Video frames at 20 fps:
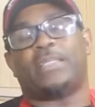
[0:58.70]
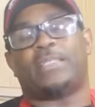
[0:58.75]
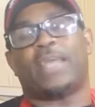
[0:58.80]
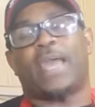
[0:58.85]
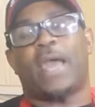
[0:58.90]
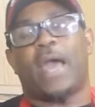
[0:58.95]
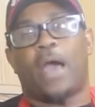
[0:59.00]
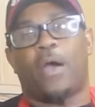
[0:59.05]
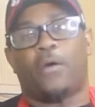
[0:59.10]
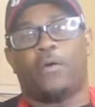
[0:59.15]

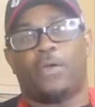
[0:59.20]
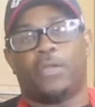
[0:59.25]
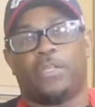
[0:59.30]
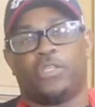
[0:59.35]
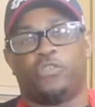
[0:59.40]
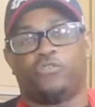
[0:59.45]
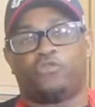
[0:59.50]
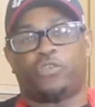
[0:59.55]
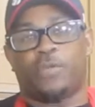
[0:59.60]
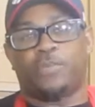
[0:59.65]
that out in
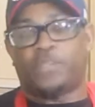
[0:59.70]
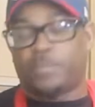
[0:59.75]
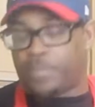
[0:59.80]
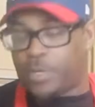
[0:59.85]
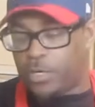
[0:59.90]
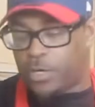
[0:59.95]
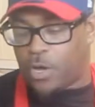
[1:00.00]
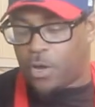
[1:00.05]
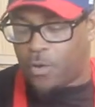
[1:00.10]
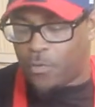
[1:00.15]
the description
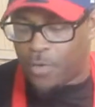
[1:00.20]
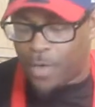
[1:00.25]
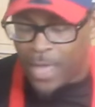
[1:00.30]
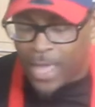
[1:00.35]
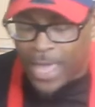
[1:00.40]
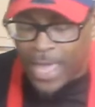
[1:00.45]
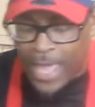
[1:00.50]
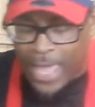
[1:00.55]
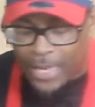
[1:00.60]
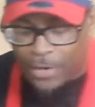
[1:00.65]
below.
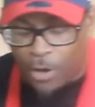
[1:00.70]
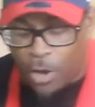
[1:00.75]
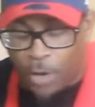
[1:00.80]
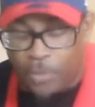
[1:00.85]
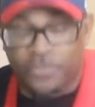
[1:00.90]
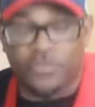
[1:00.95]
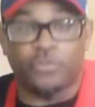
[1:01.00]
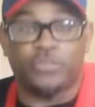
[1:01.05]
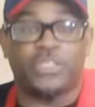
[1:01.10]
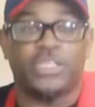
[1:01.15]
And
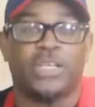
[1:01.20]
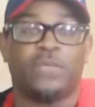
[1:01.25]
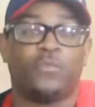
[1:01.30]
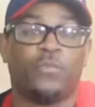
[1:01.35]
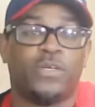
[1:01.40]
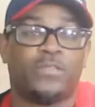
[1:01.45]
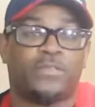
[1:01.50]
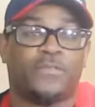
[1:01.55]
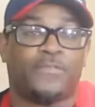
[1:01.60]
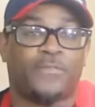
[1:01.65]
also
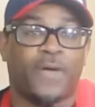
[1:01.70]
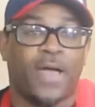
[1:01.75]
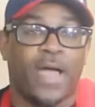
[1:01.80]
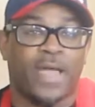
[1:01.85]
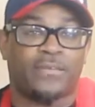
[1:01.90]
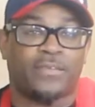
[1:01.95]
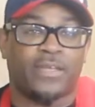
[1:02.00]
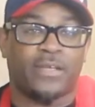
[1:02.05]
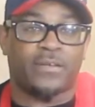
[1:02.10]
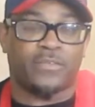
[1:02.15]
cheating with the
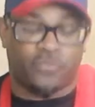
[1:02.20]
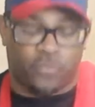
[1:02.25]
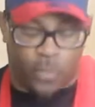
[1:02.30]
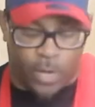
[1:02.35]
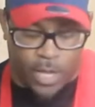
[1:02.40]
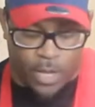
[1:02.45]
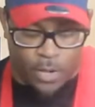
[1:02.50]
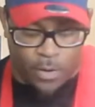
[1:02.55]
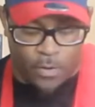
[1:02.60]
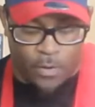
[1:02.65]
fries here as
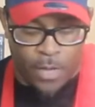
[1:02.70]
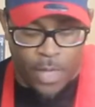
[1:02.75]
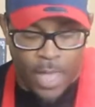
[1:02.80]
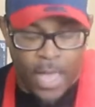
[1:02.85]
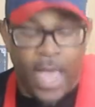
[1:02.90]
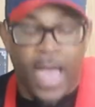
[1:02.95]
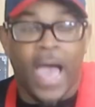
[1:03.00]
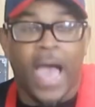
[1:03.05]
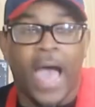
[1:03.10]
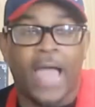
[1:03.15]
well.
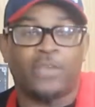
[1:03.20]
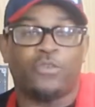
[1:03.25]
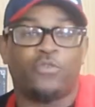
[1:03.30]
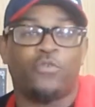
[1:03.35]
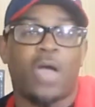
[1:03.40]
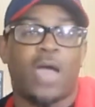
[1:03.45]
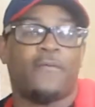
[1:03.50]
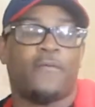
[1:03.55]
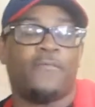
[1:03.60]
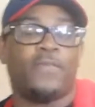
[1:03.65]
I
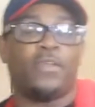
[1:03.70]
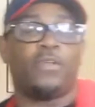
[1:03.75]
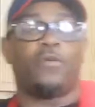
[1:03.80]
do have a video